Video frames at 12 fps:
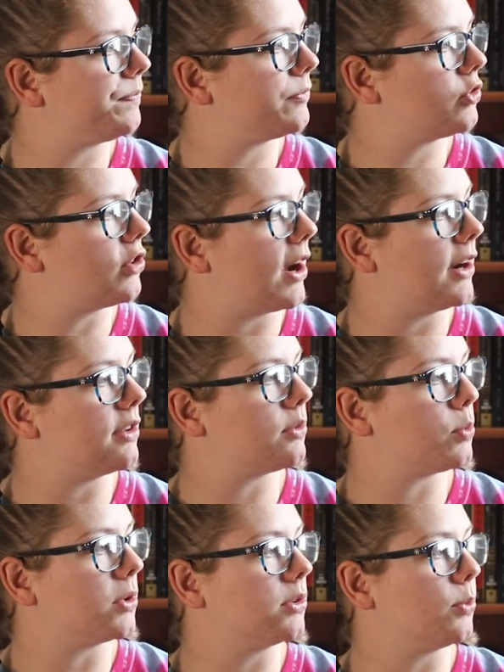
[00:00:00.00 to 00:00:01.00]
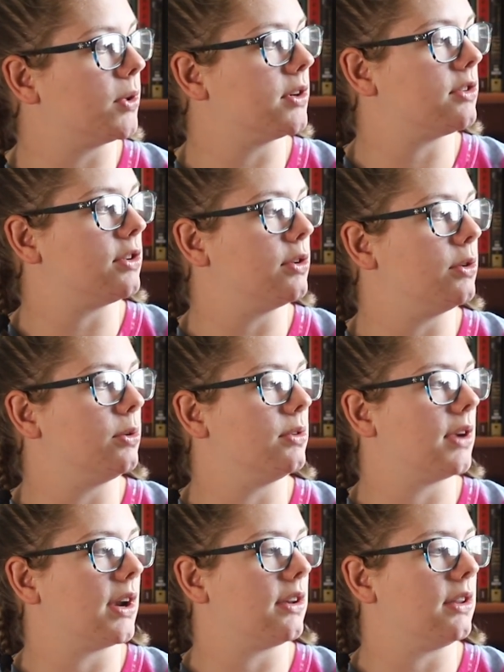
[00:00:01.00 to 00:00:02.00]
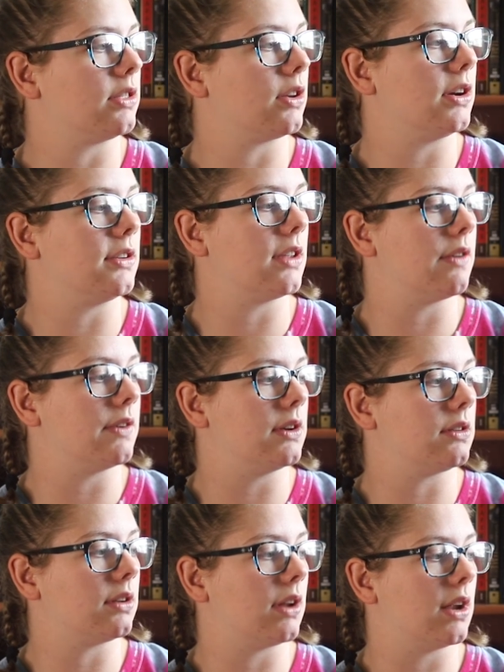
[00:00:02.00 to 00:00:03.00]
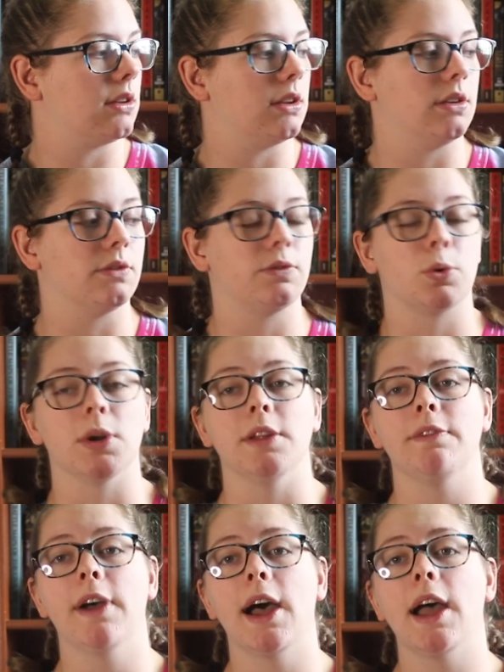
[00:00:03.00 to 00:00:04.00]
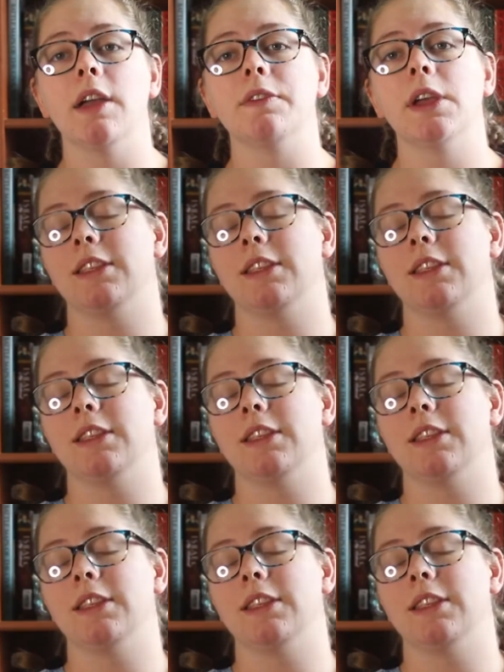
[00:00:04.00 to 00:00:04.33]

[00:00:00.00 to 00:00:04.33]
China's World War II, 1937 to 1945.